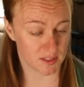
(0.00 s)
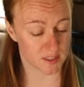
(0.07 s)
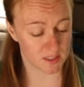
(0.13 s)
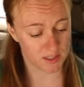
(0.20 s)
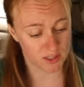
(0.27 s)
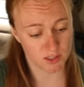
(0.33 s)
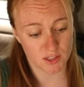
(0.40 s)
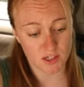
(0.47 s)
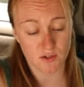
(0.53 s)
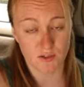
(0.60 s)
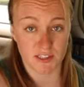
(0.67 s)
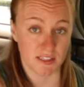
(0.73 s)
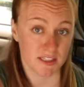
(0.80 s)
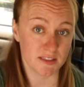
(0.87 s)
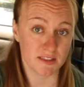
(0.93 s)
Since there's no
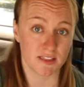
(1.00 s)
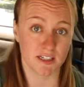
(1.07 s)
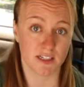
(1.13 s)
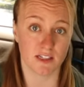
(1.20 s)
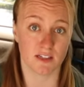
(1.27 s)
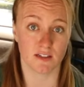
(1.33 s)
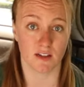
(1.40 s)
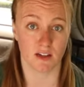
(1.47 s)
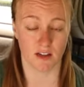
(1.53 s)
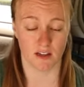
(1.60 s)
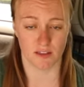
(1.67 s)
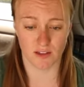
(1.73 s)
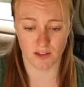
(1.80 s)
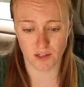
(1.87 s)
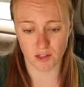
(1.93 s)
seats here,
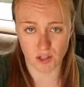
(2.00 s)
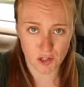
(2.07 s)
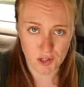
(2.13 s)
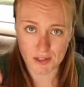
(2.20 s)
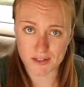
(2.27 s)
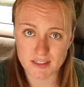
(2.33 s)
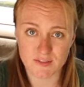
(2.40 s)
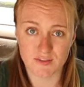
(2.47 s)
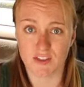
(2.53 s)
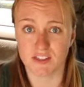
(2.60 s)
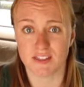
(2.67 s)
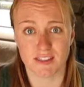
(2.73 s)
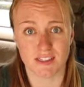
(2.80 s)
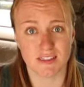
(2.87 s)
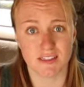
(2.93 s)
the little hooks for
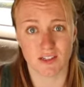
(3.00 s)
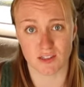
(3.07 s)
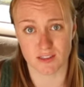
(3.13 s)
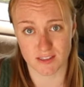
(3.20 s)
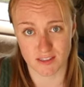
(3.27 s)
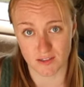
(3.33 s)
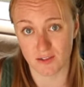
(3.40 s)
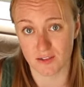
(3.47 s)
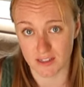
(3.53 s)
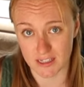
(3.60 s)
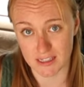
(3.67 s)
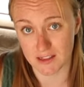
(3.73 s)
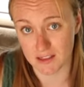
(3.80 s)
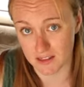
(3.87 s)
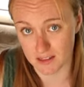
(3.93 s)
the seats are still
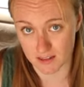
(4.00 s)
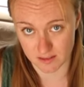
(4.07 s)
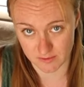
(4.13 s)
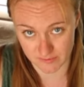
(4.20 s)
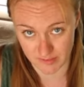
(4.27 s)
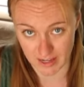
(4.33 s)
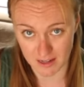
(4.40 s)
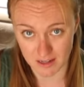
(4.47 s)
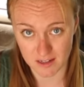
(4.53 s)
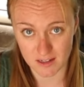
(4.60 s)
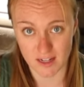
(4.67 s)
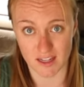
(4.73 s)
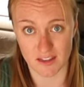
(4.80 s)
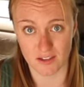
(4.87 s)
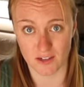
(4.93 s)
in the van
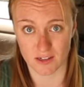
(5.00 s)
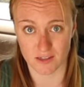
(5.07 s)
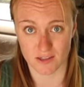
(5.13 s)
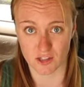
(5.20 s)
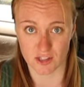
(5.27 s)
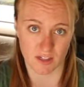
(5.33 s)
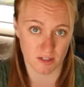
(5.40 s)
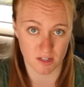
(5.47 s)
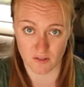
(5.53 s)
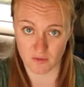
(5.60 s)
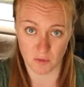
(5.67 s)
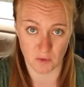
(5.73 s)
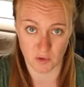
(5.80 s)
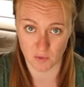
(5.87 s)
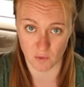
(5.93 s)
and they're just
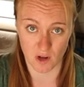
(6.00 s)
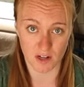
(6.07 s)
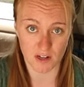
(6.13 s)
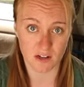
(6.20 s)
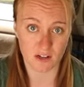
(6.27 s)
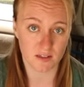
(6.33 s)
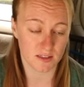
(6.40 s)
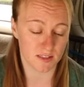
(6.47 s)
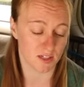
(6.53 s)
uncomfortable to walk on.